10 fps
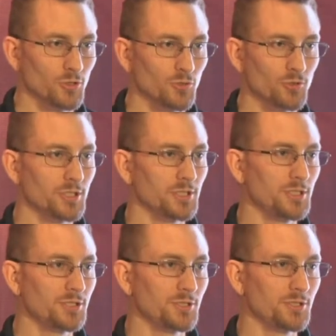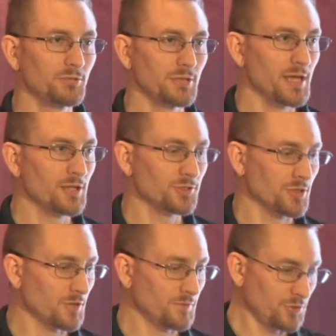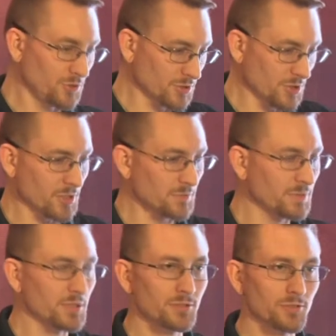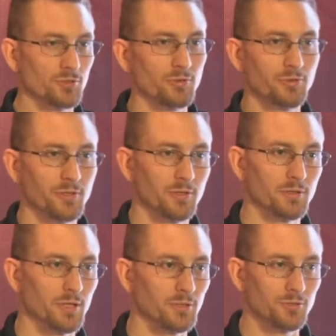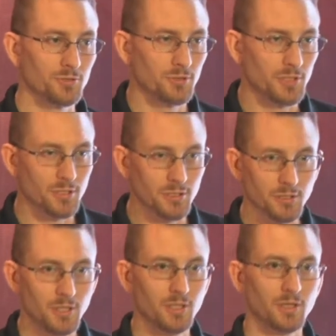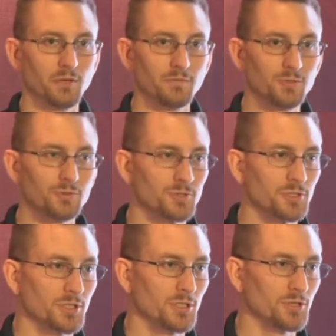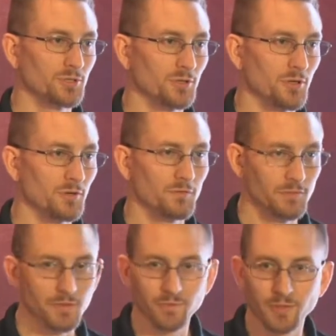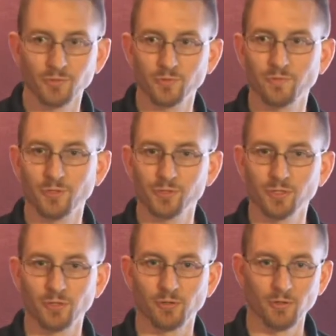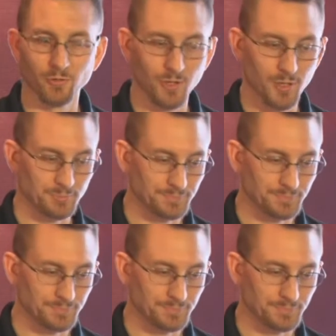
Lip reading: Quick, easy, hands-off. You just cut and paste this whole thing, and you should get a visual indication of if things are functioning or not.